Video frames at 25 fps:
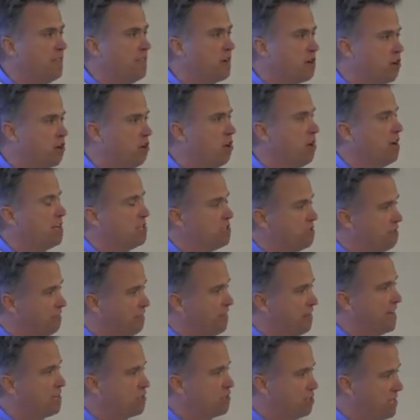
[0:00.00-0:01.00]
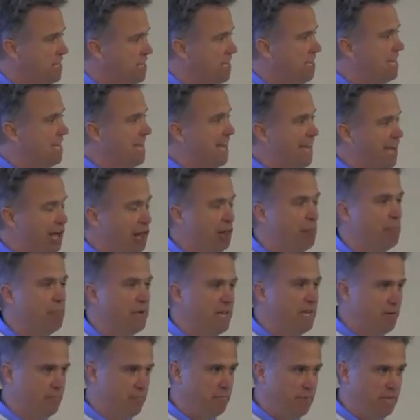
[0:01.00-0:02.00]
the cost of actually
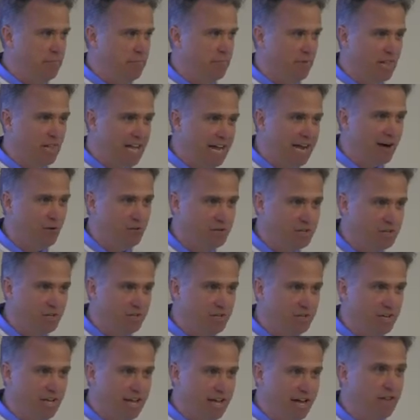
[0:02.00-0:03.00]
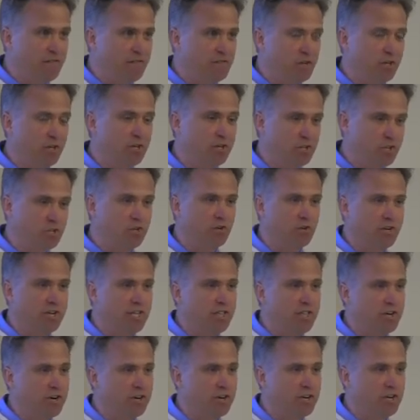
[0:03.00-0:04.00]
helping people out after
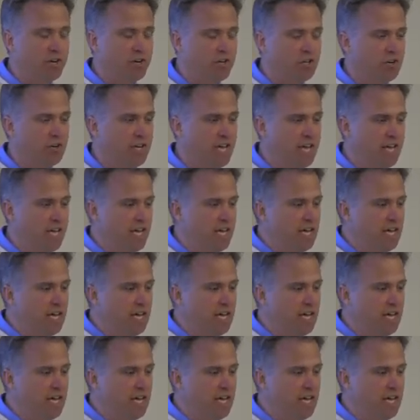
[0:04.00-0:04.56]
destroying their country,